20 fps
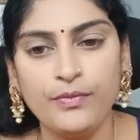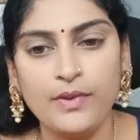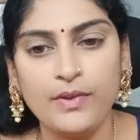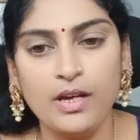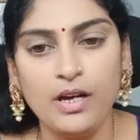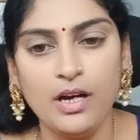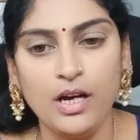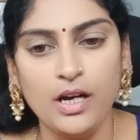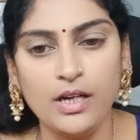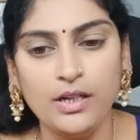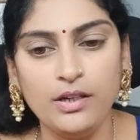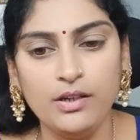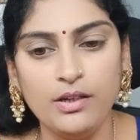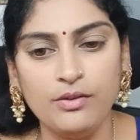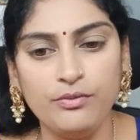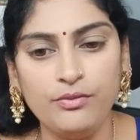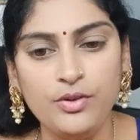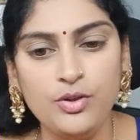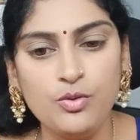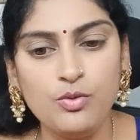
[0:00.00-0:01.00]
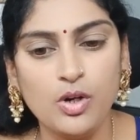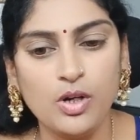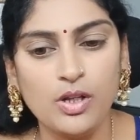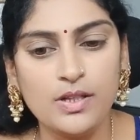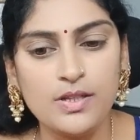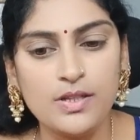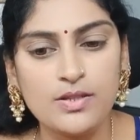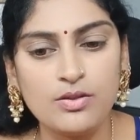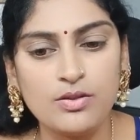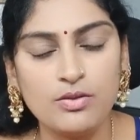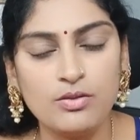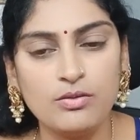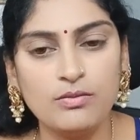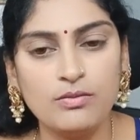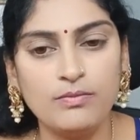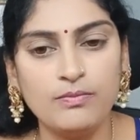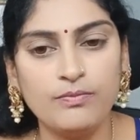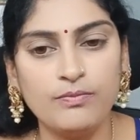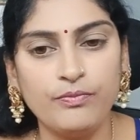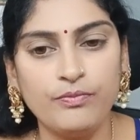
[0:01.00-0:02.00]
And view also,
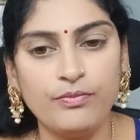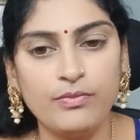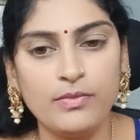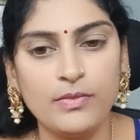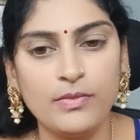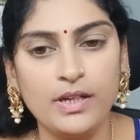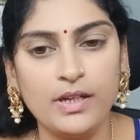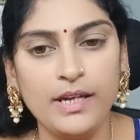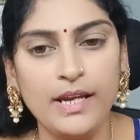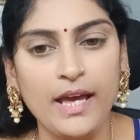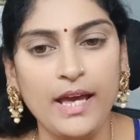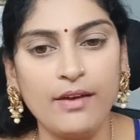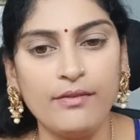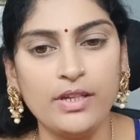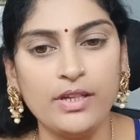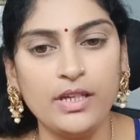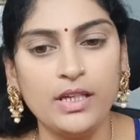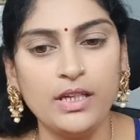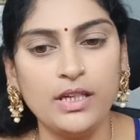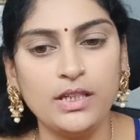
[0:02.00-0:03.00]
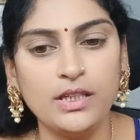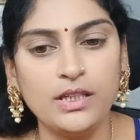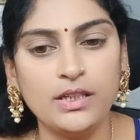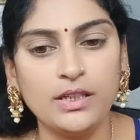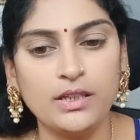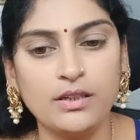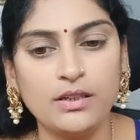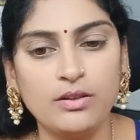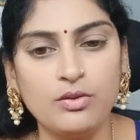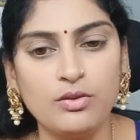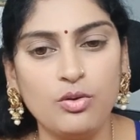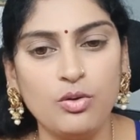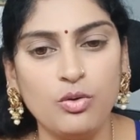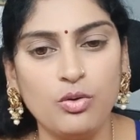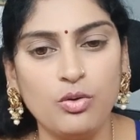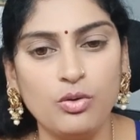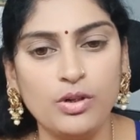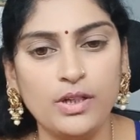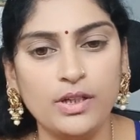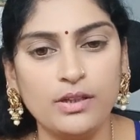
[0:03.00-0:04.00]
navigate,
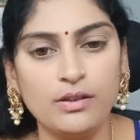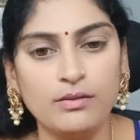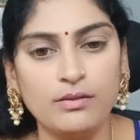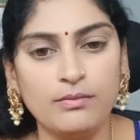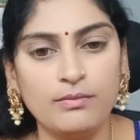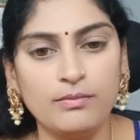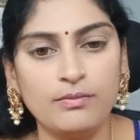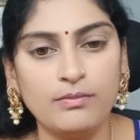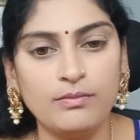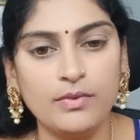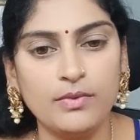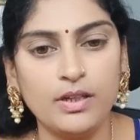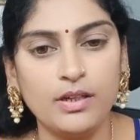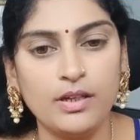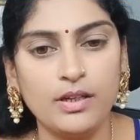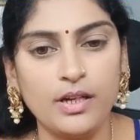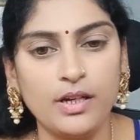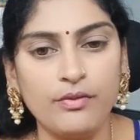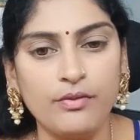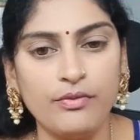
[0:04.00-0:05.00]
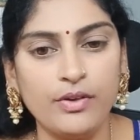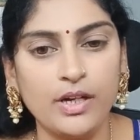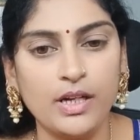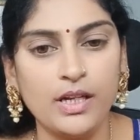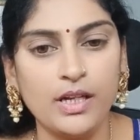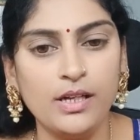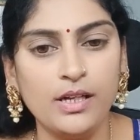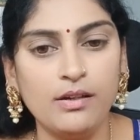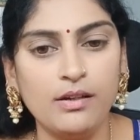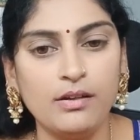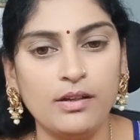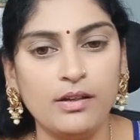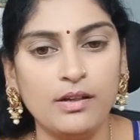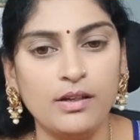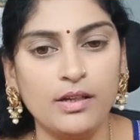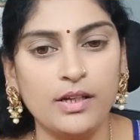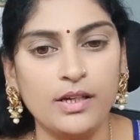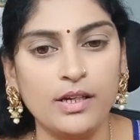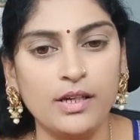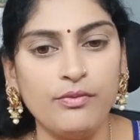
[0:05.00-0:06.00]
code, referral,
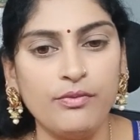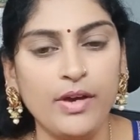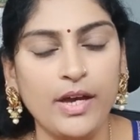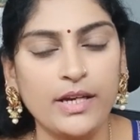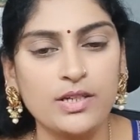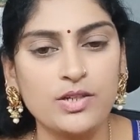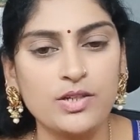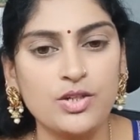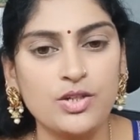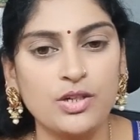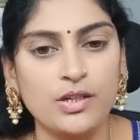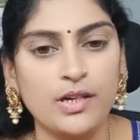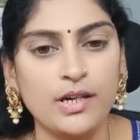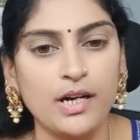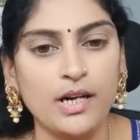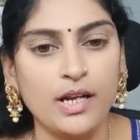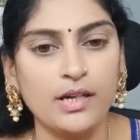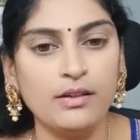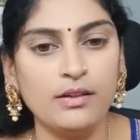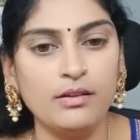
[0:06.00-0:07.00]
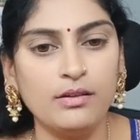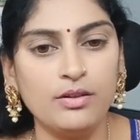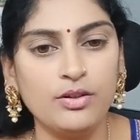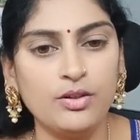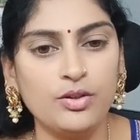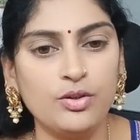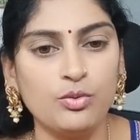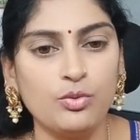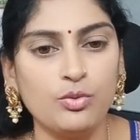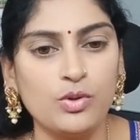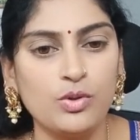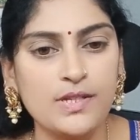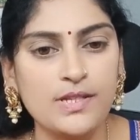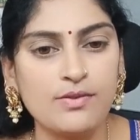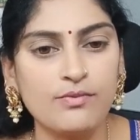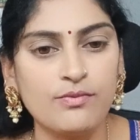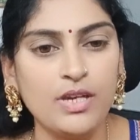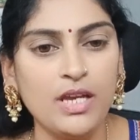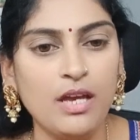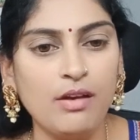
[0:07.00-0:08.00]
refactor, run, tools.
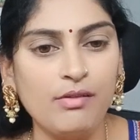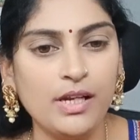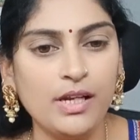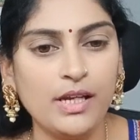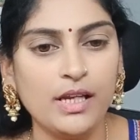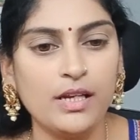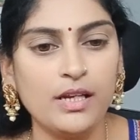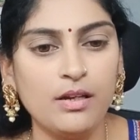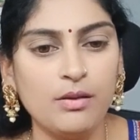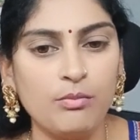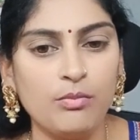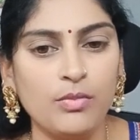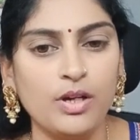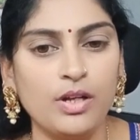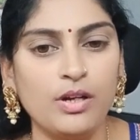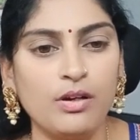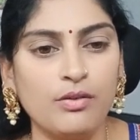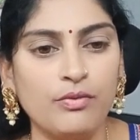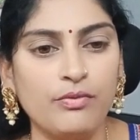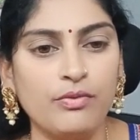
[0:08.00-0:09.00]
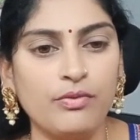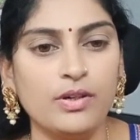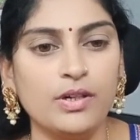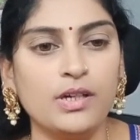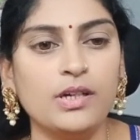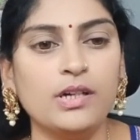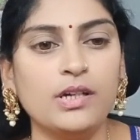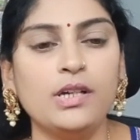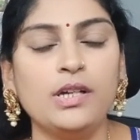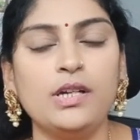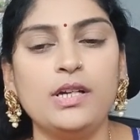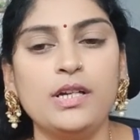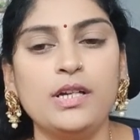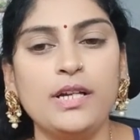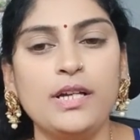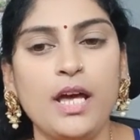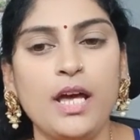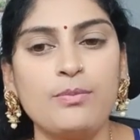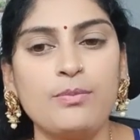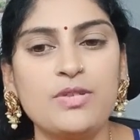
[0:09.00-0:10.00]
We have like a number of
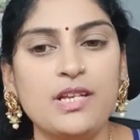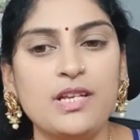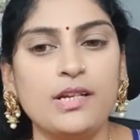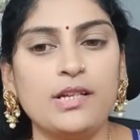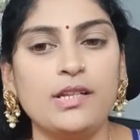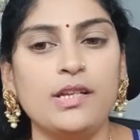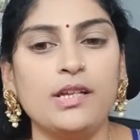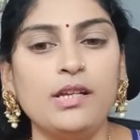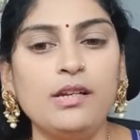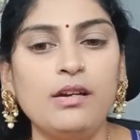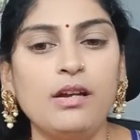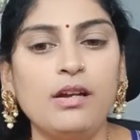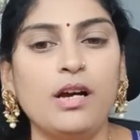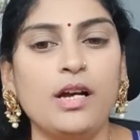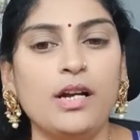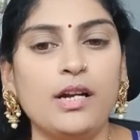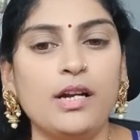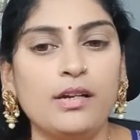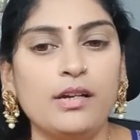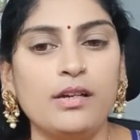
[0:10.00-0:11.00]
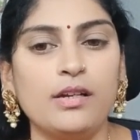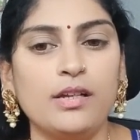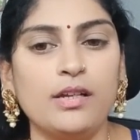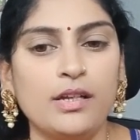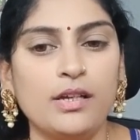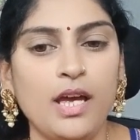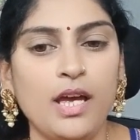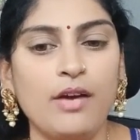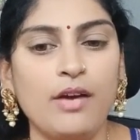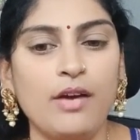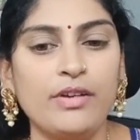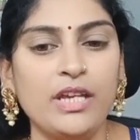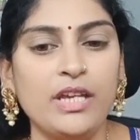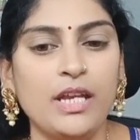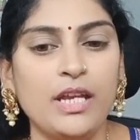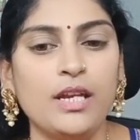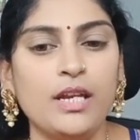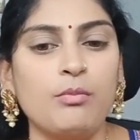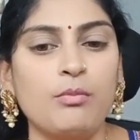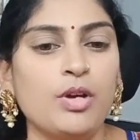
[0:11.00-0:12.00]
tabs are there, and having a
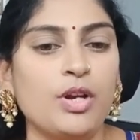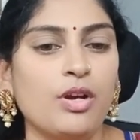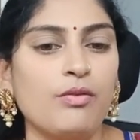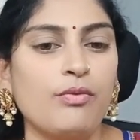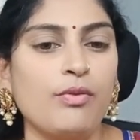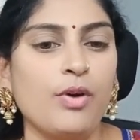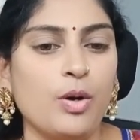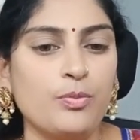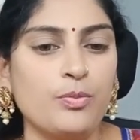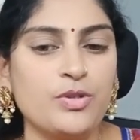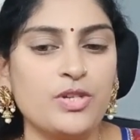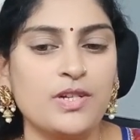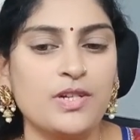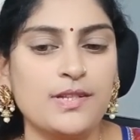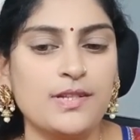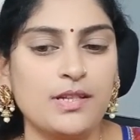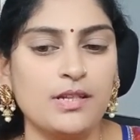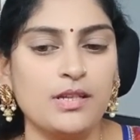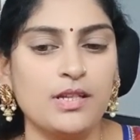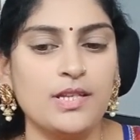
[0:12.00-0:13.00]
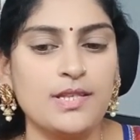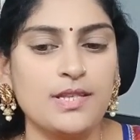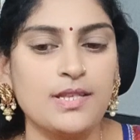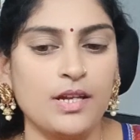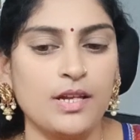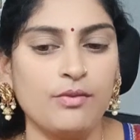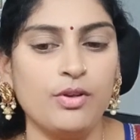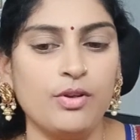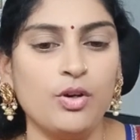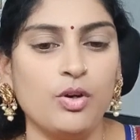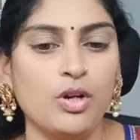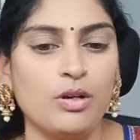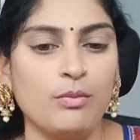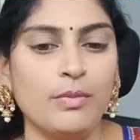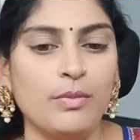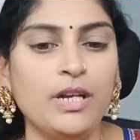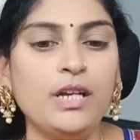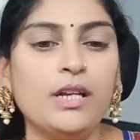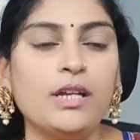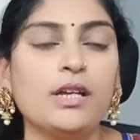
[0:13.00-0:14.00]
number of options in this
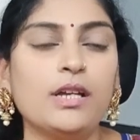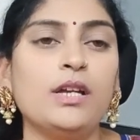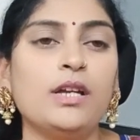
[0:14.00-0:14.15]
environment.